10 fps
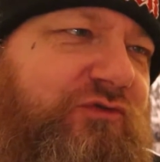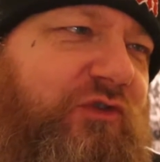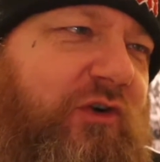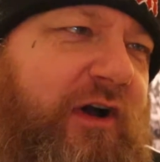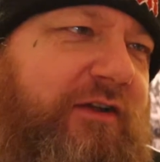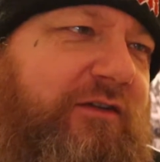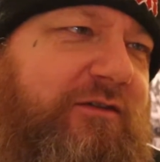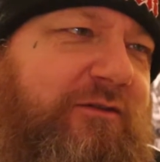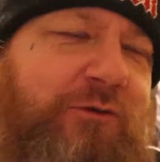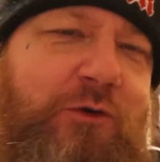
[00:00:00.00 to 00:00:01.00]
tried
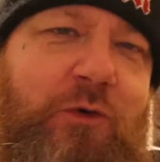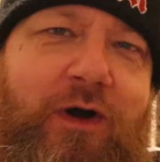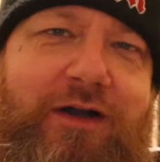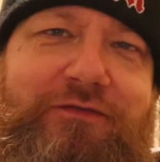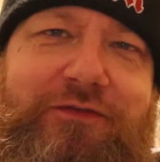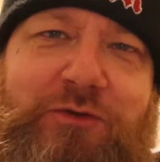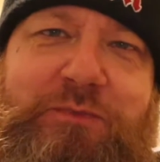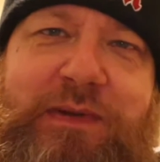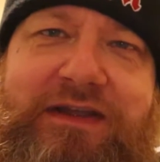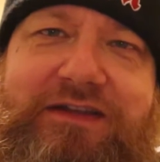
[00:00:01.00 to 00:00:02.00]
quite a few
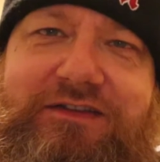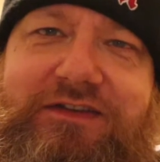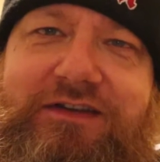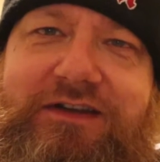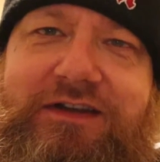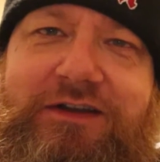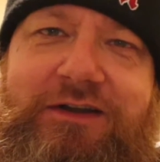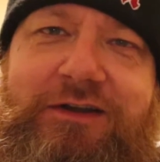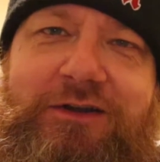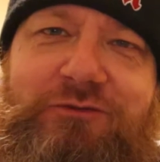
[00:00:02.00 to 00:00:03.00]
beers that
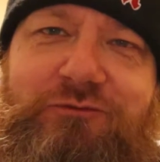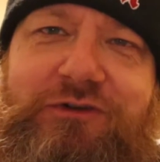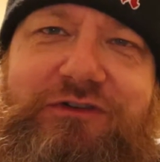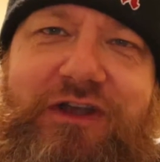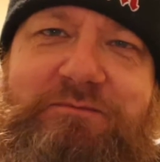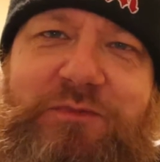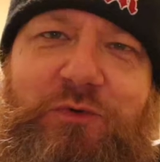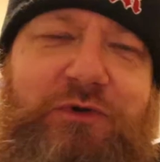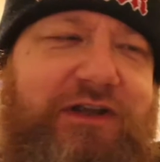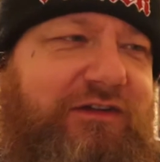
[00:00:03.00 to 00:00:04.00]

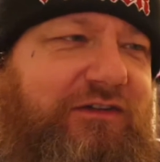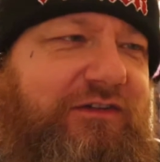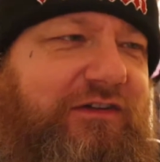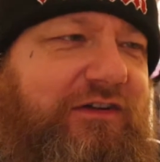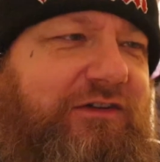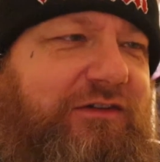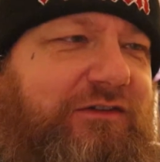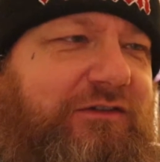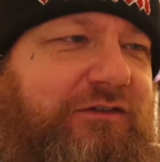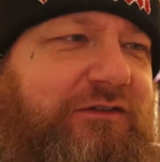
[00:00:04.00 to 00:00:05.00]
resemble this
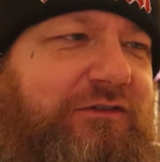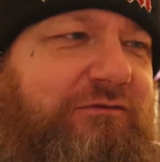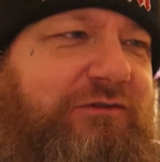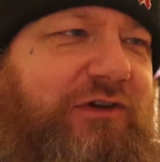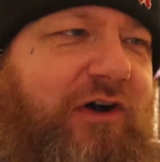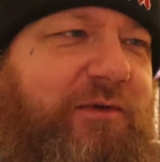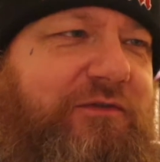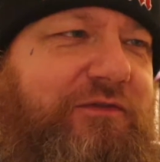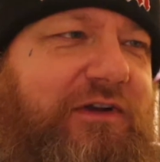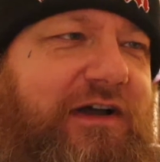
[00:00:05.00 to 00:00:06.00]
type of
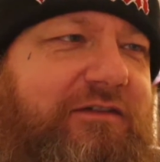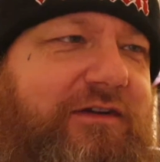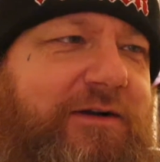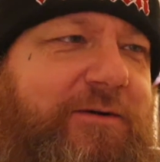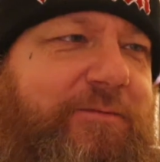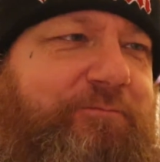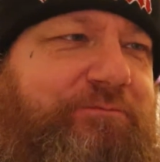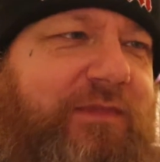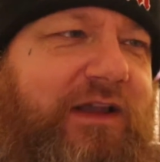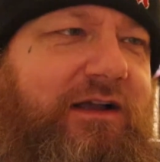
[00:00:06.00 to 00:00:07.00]
flavour.
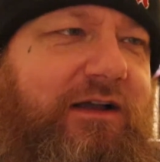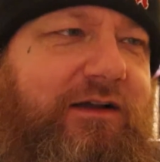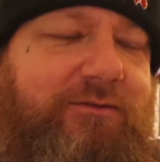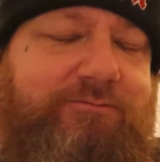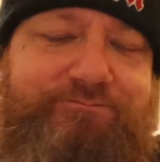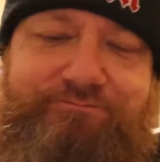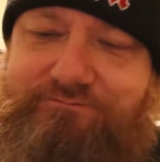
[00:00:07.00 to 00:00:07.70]
But